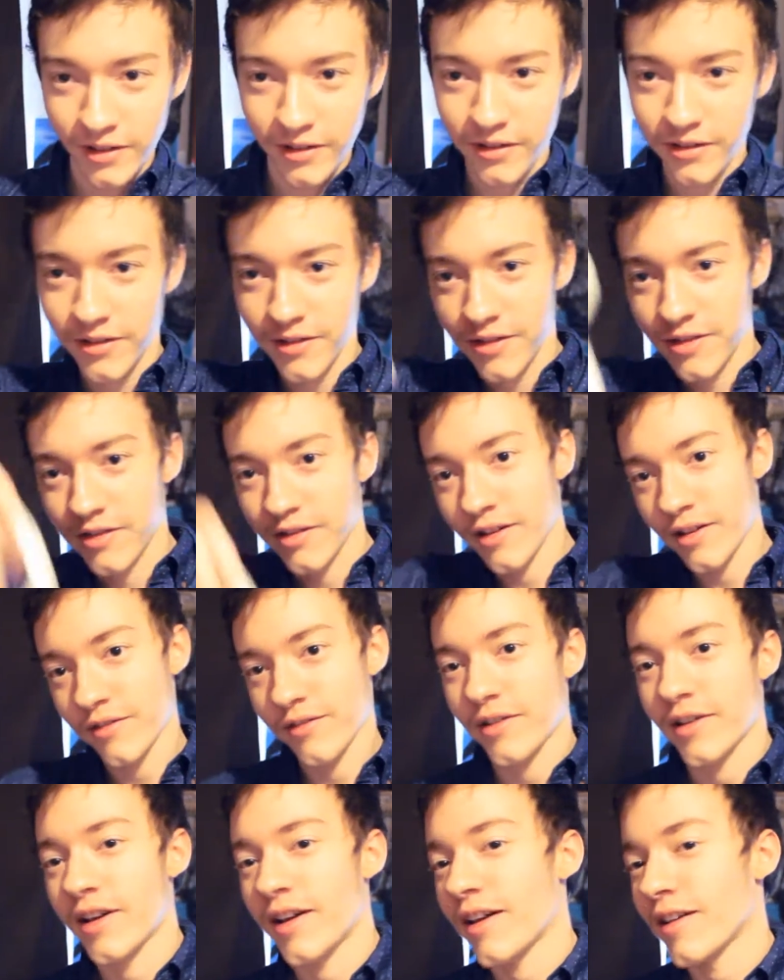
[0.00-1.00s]
got all the
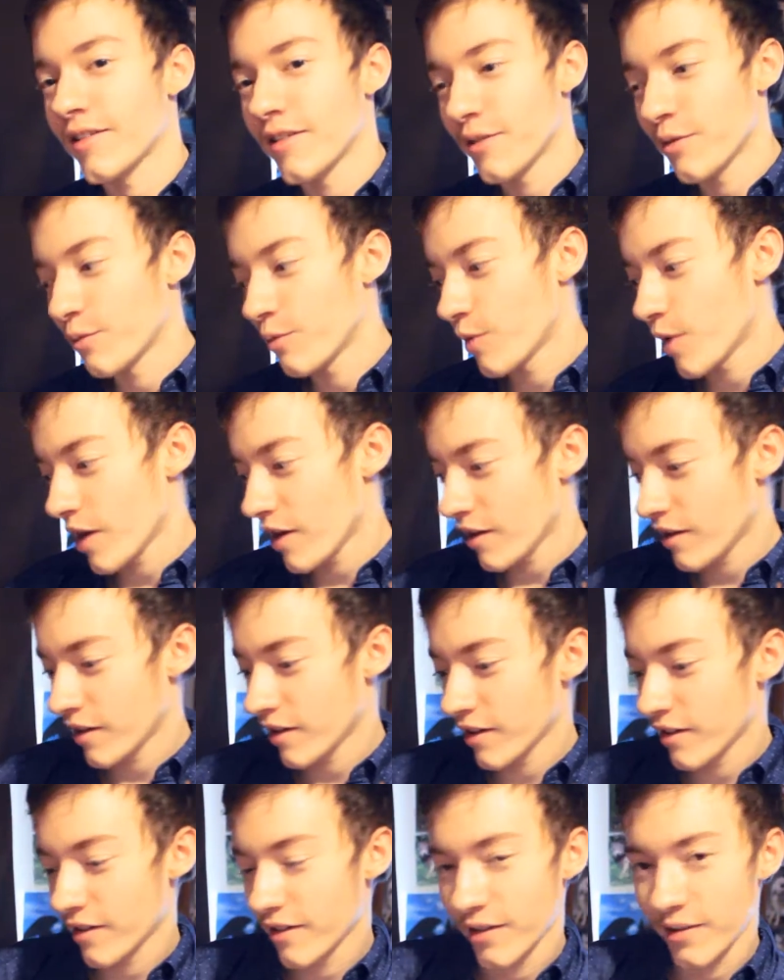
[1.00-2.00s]
stuff, I had the
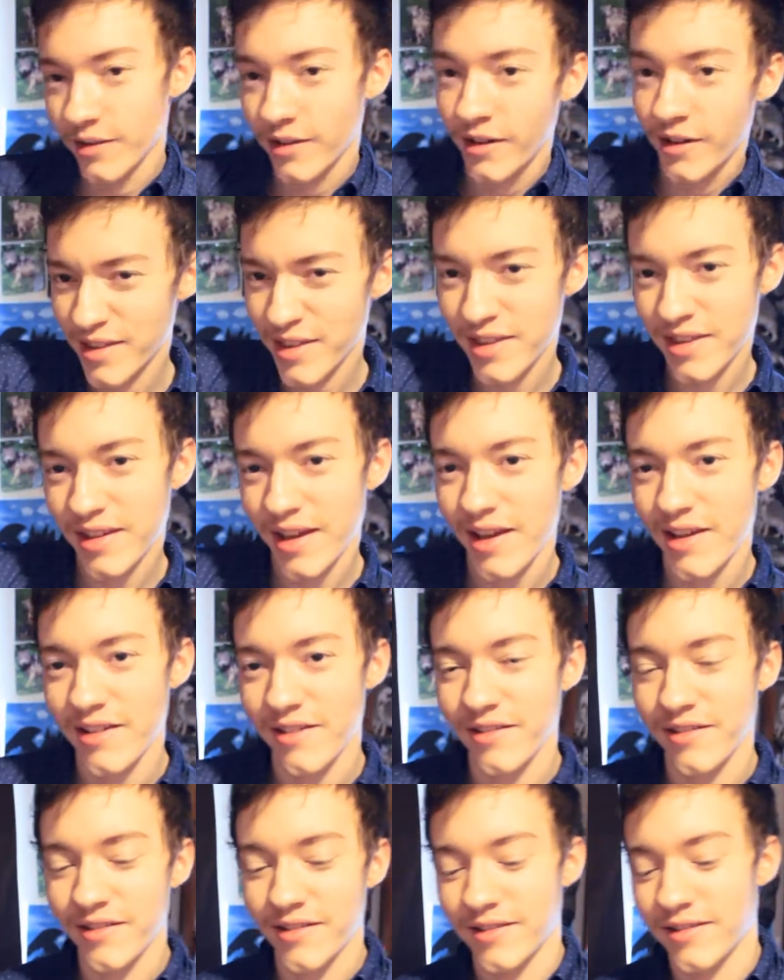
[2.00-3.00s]
weighing
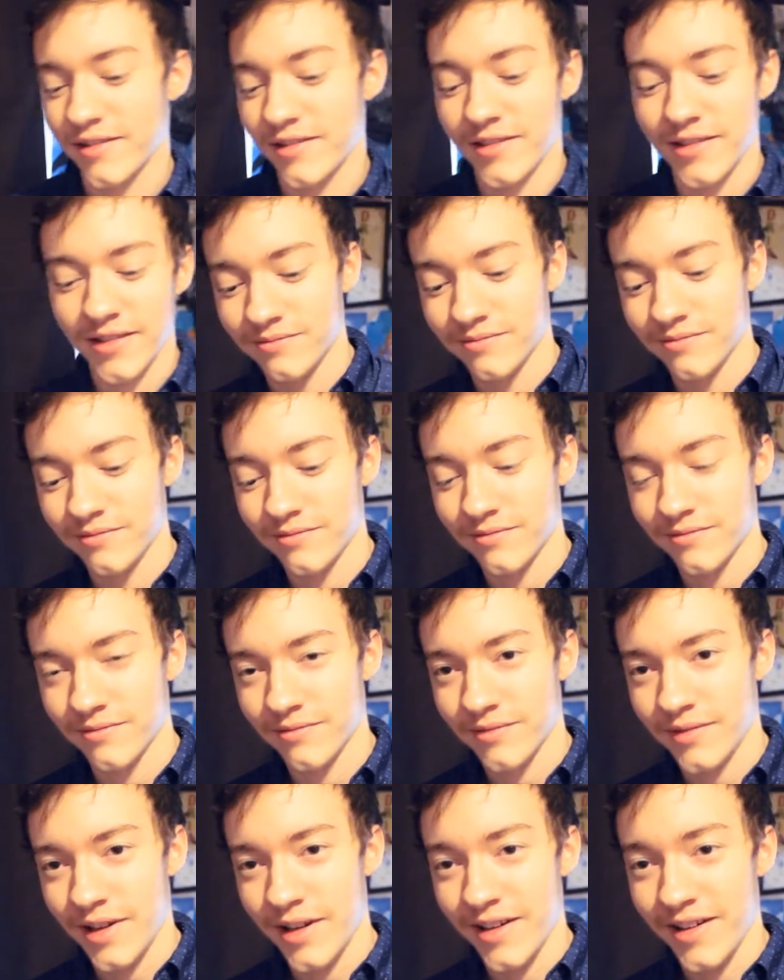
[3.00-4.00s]
scale, and
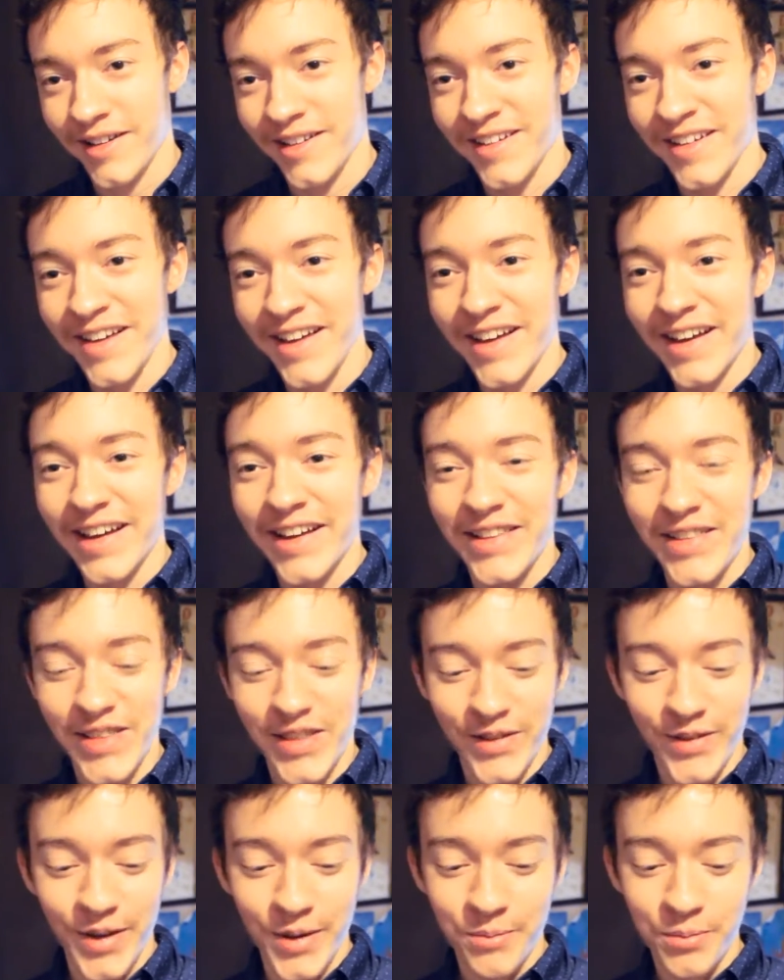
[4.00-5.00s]
and
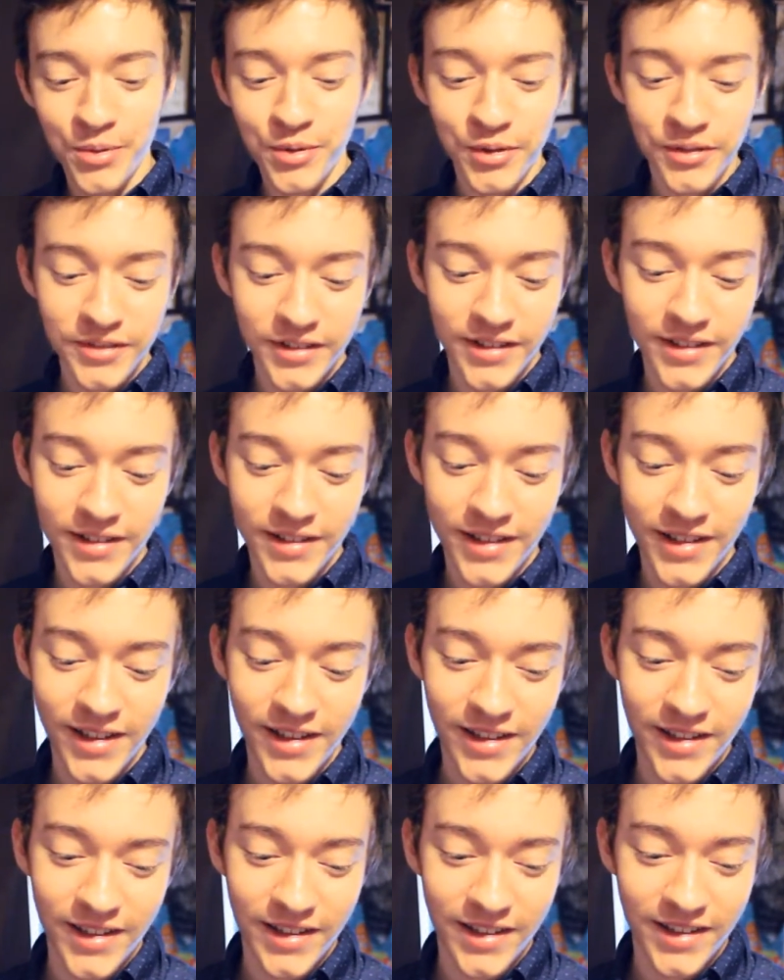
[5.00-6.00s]
so I poured it,
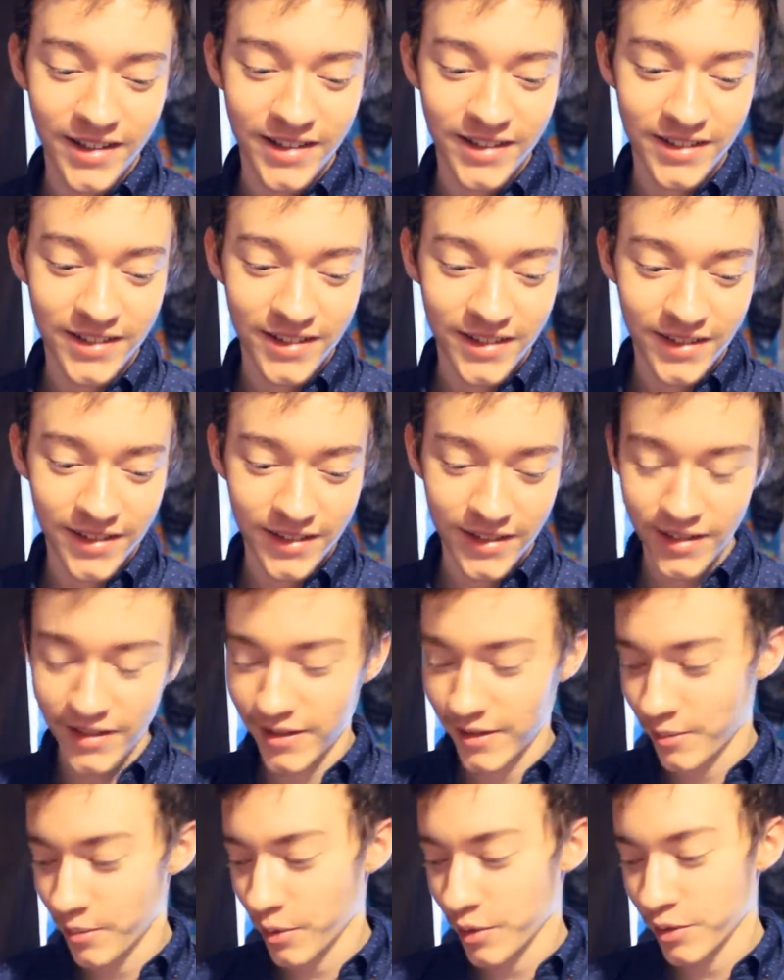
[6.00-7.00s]
and
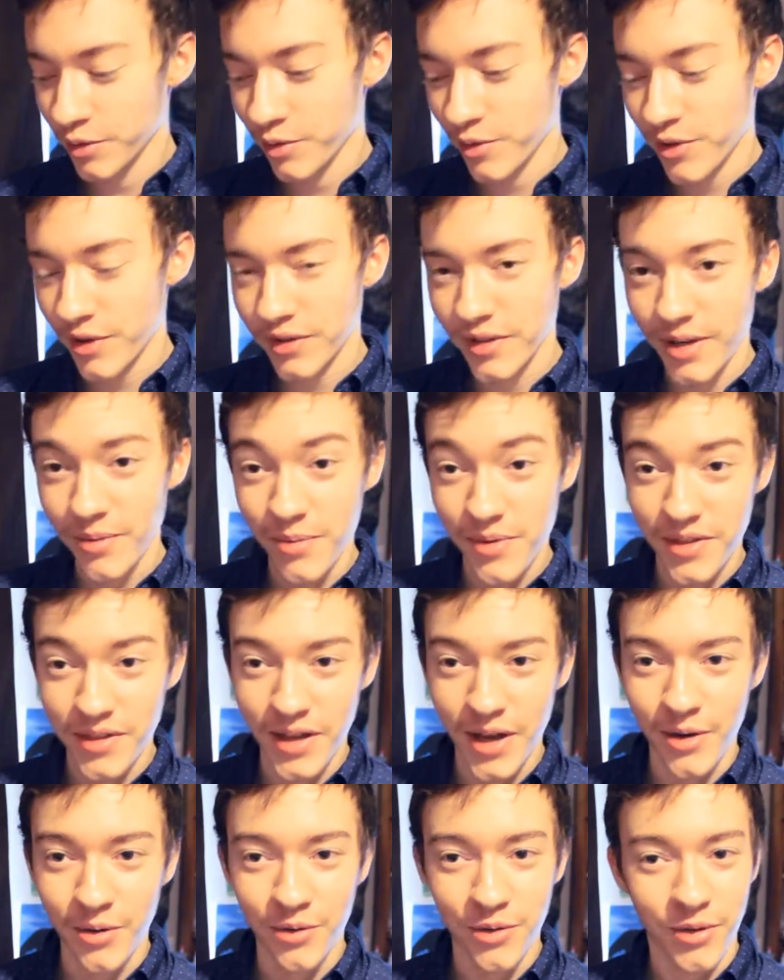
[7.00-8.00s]
the mold was on top of the
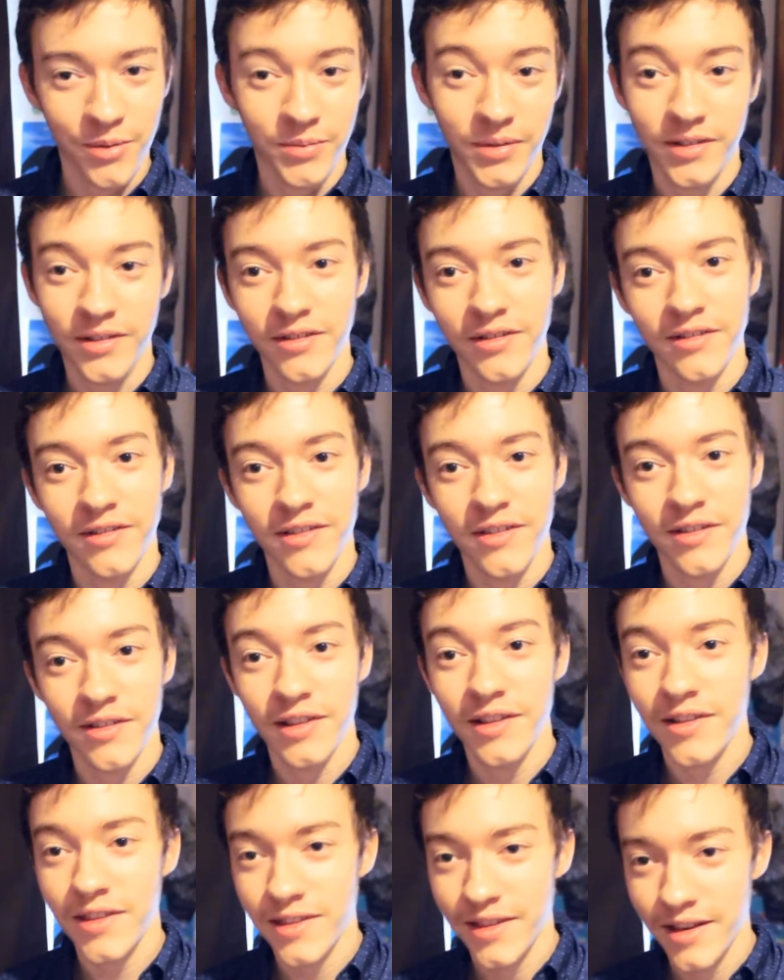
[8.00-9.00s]
towel, so I'm like, oh,
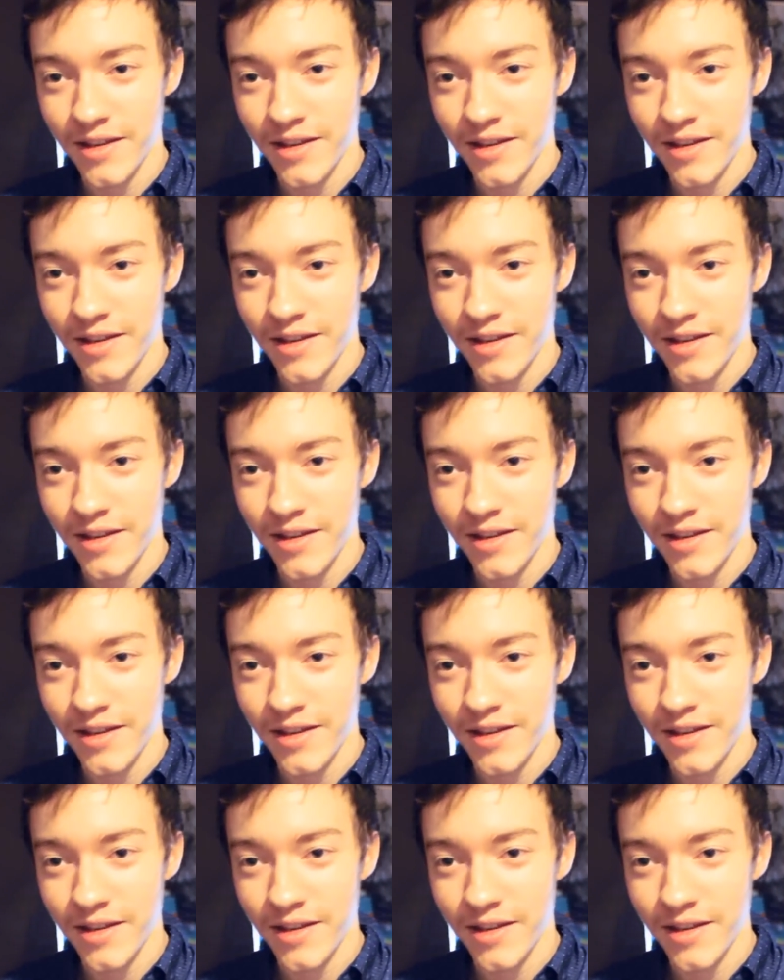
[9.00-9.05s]
it's